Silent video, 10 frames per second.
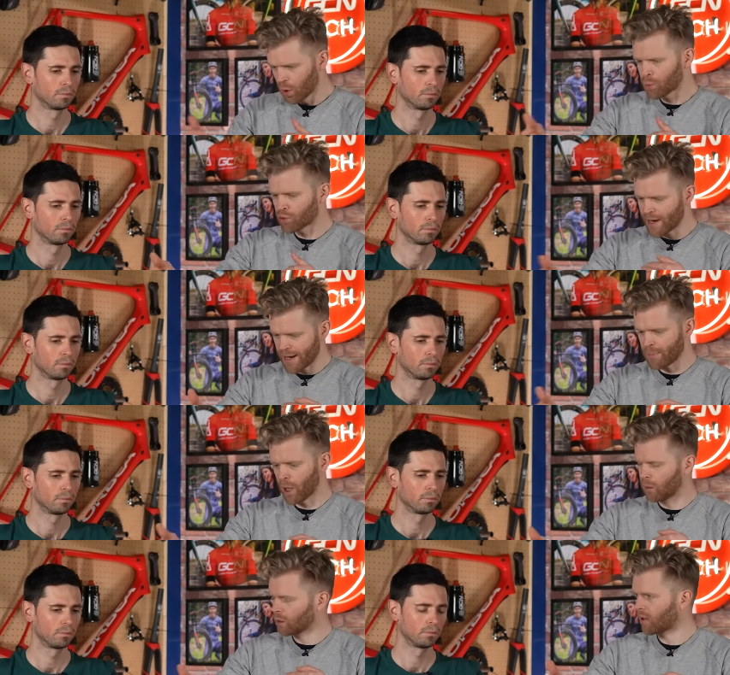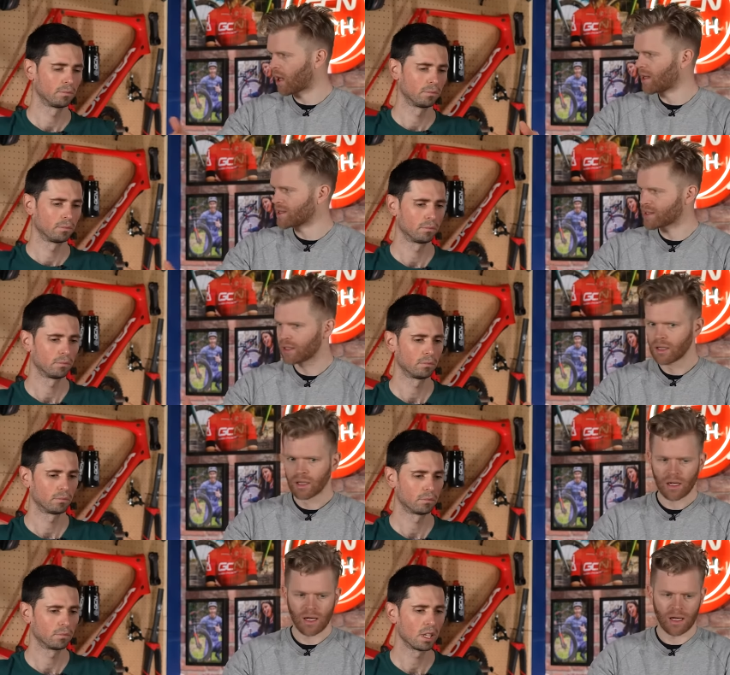Speaker 1: pretty polarized
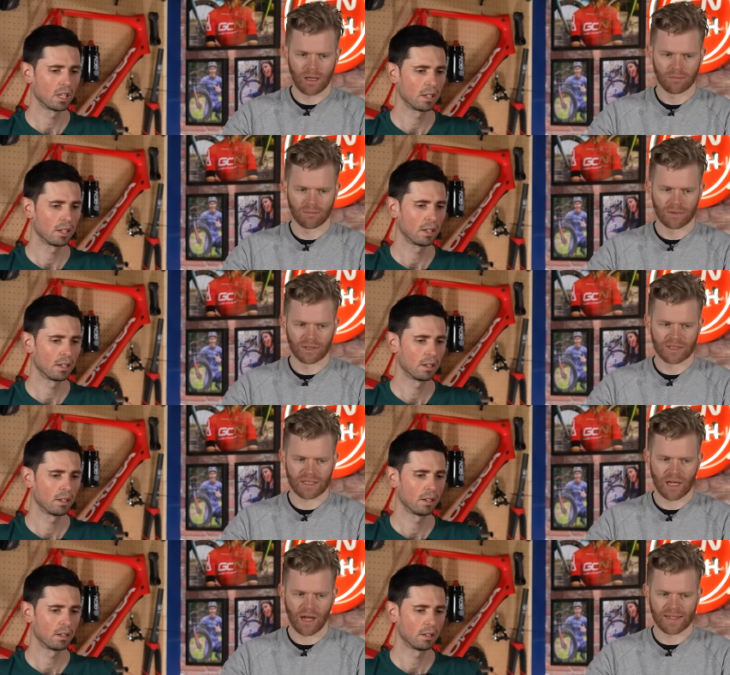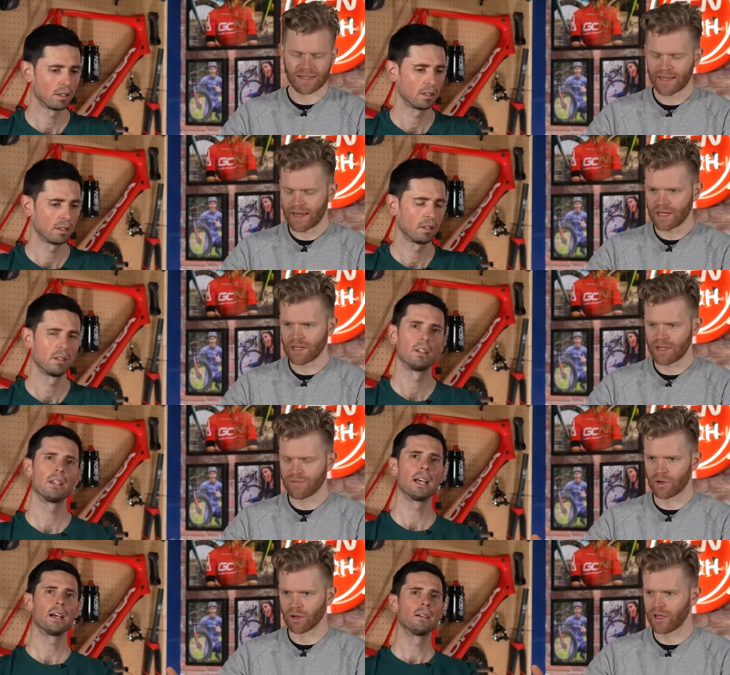designs, and then
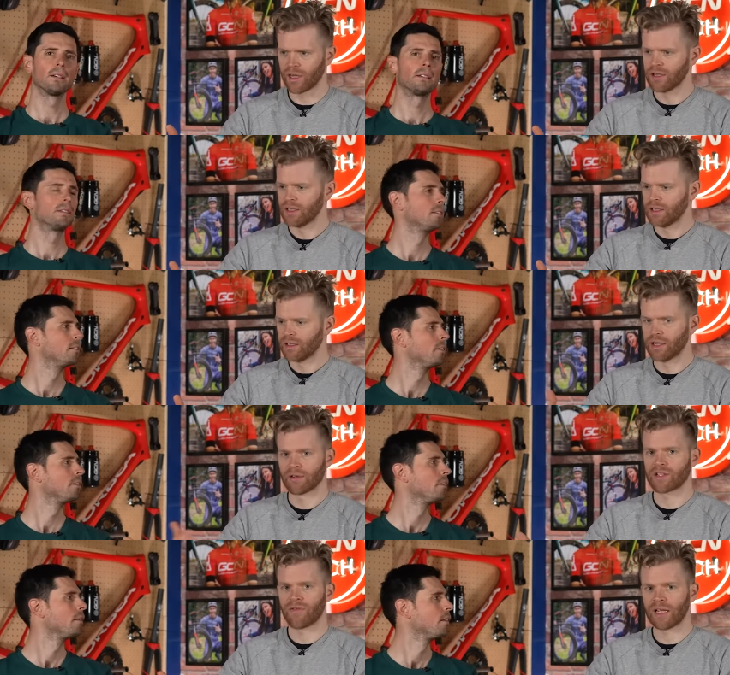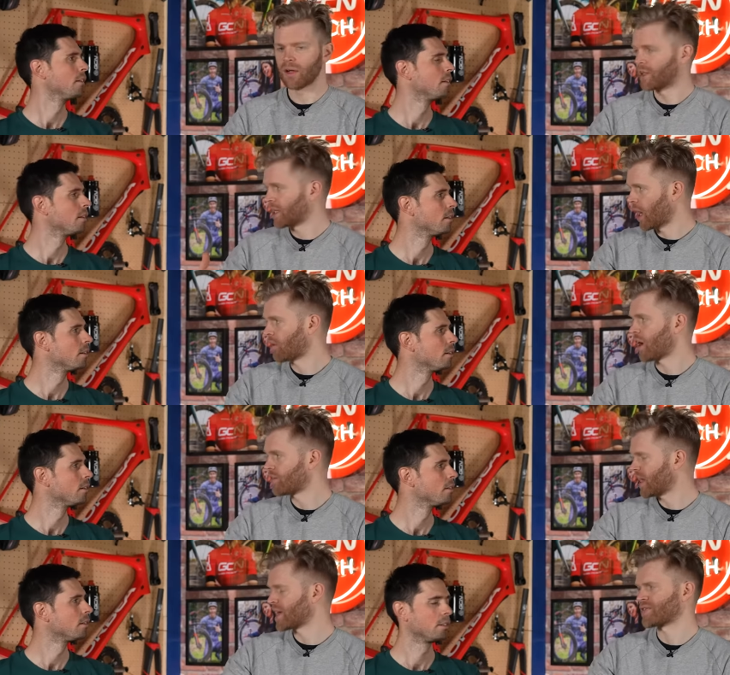you've got the, you know, Cervelo with the
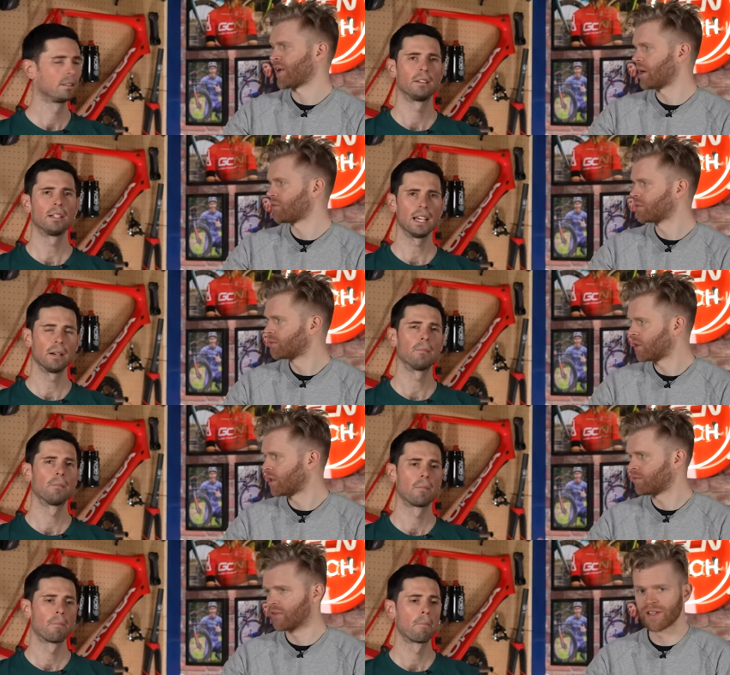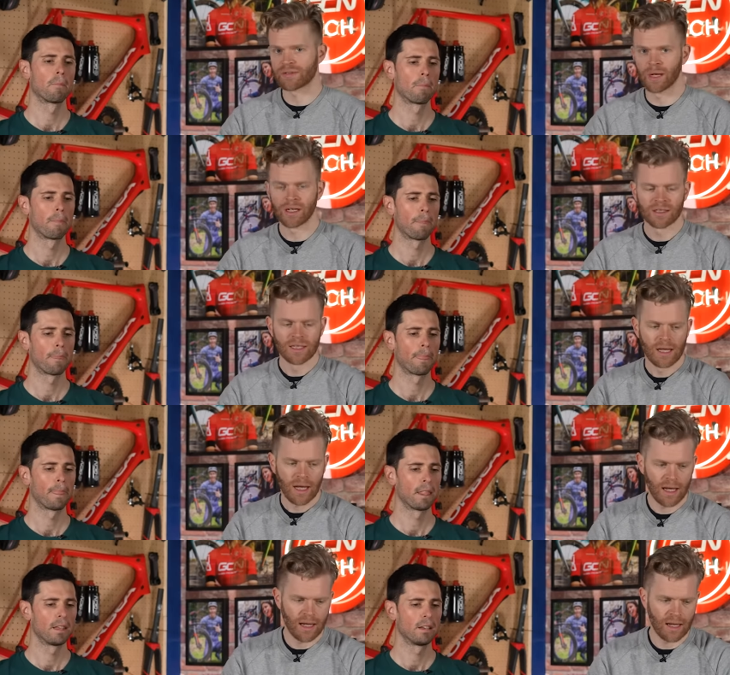R5 and the S5 for
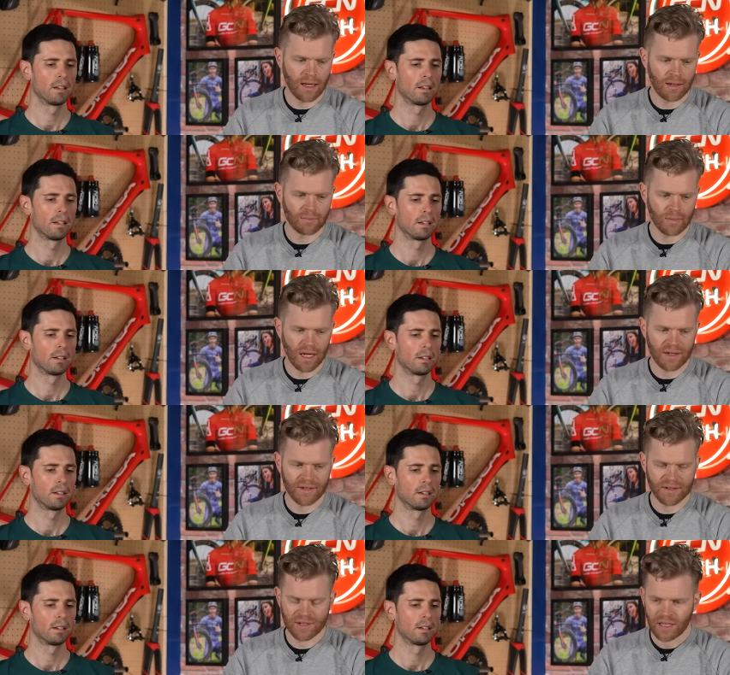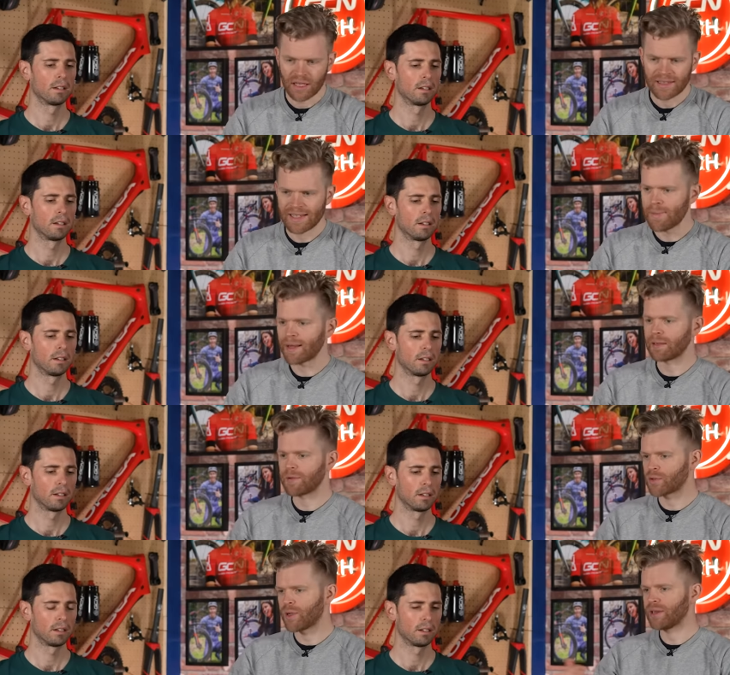Visma. And typically
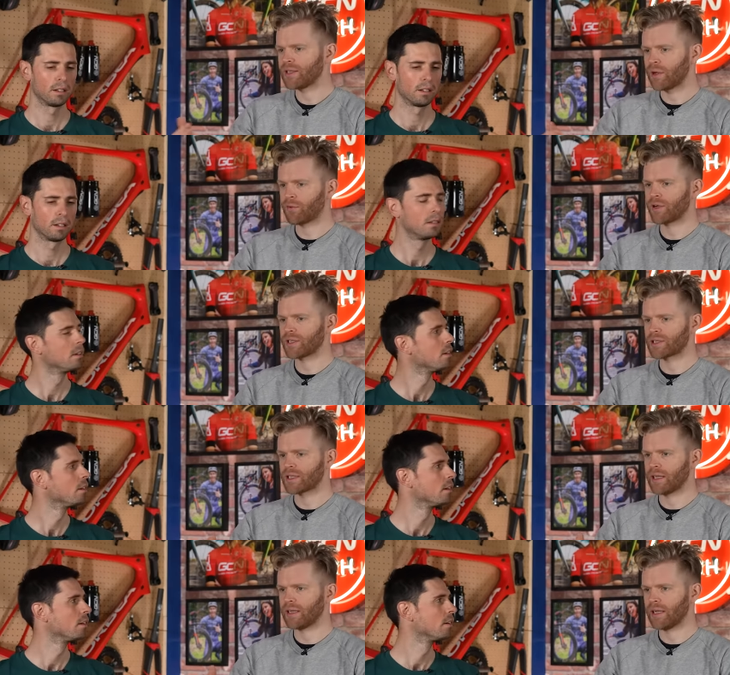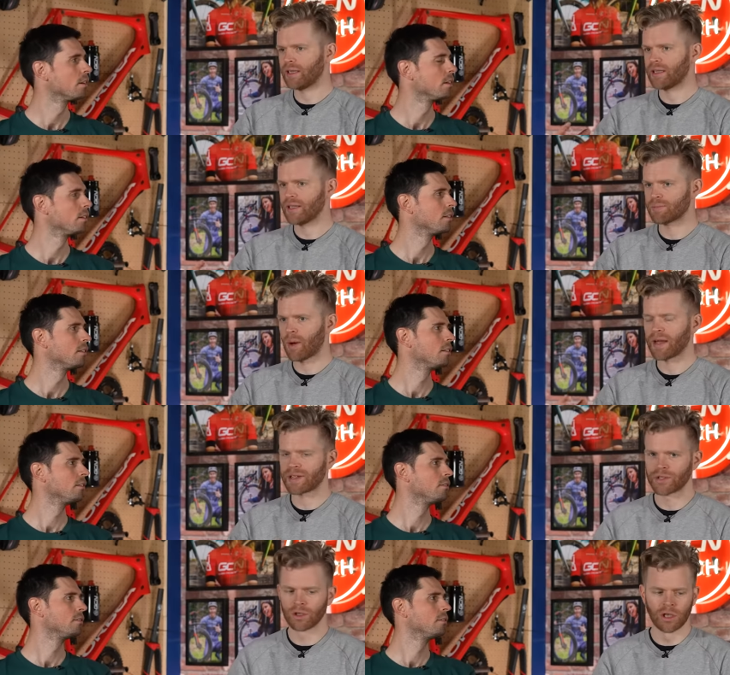between the difference in these
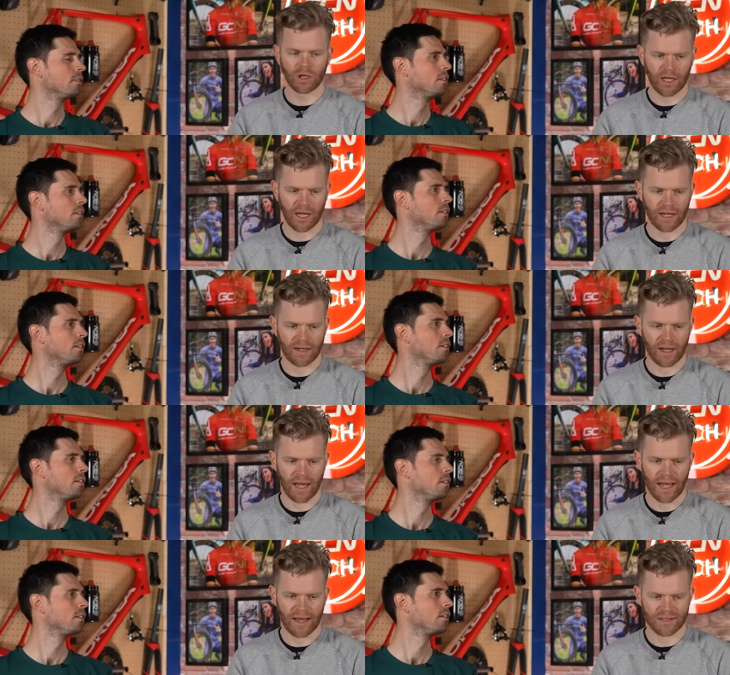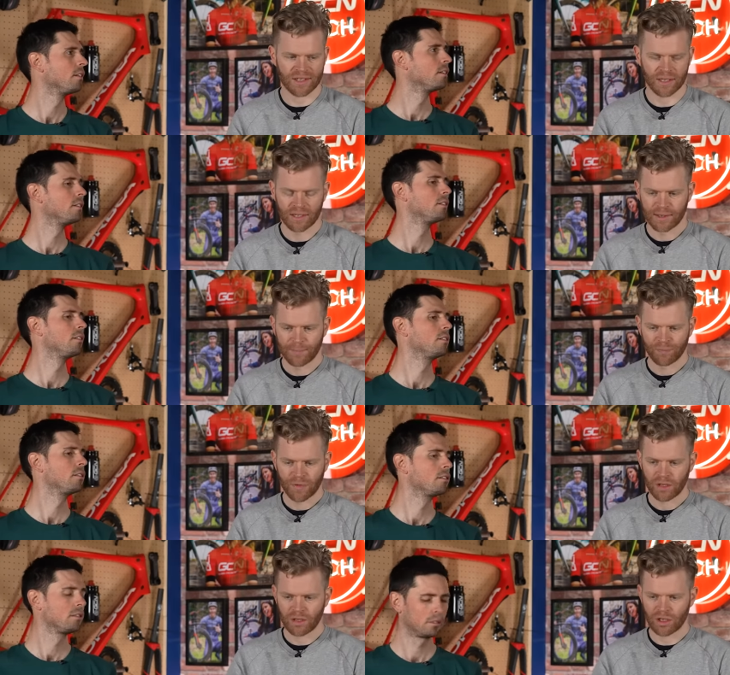bikes, you're looking at,
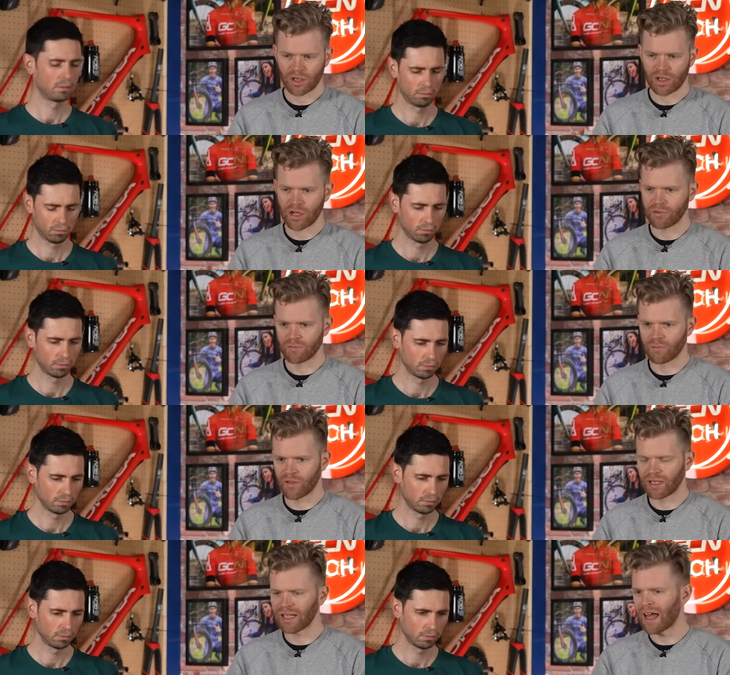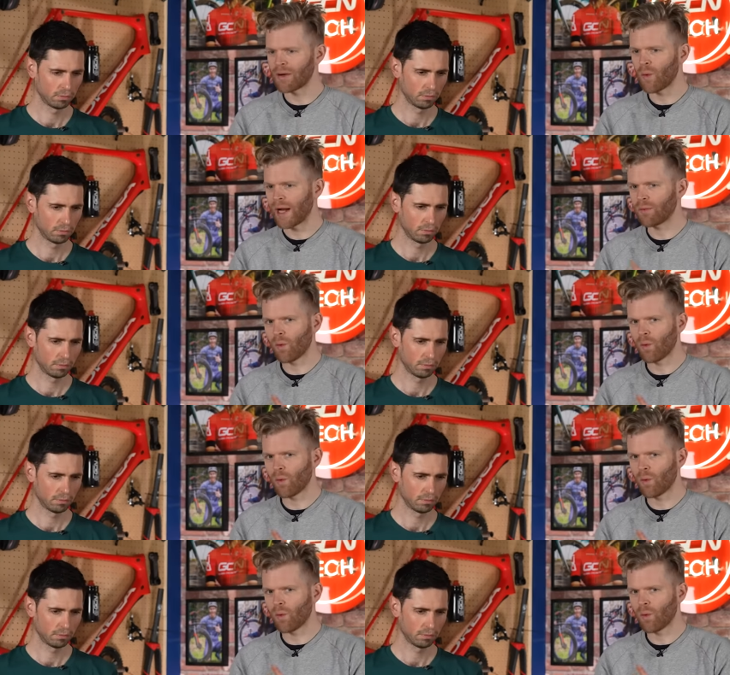you know, the lightweight